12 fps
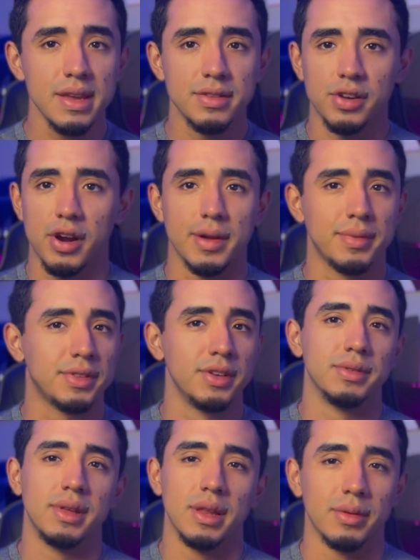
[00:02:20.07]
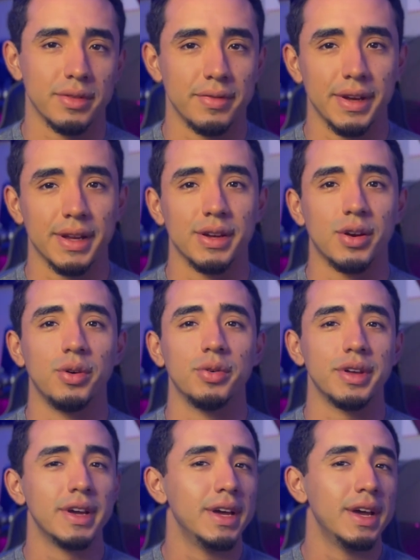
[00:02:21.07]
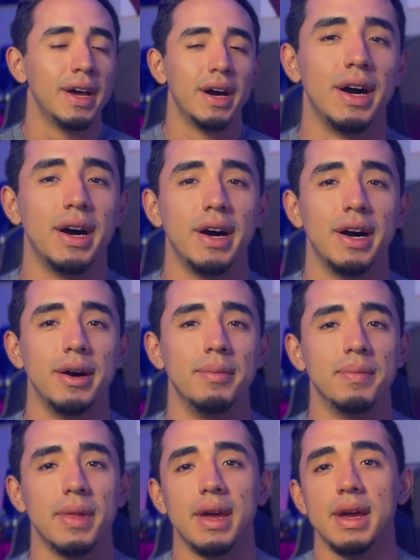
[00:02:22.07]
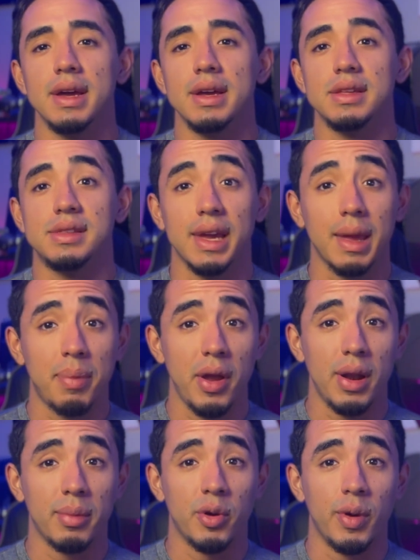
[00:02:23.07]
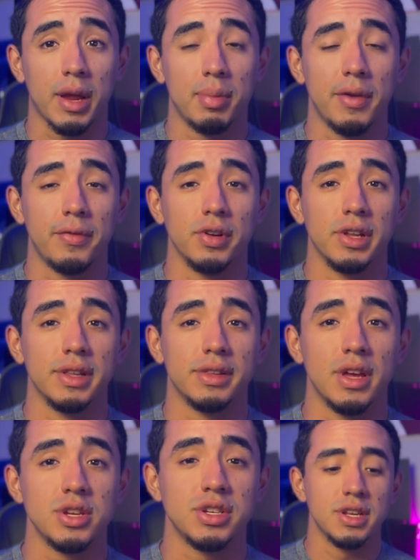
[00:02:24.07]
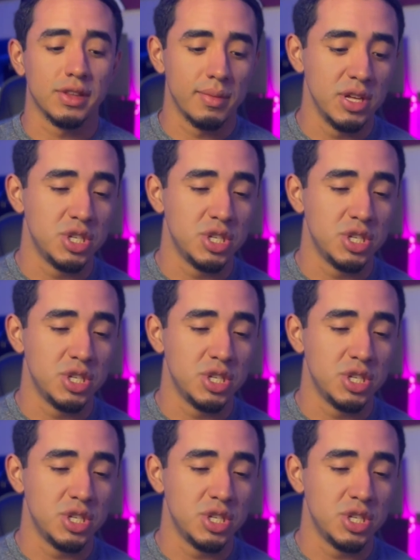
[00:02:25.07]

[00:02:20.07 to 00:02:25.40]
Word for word: Sorry, I'm still dealing with the fucking cold. Second pair I'm gonna recommend for the London session is gonna be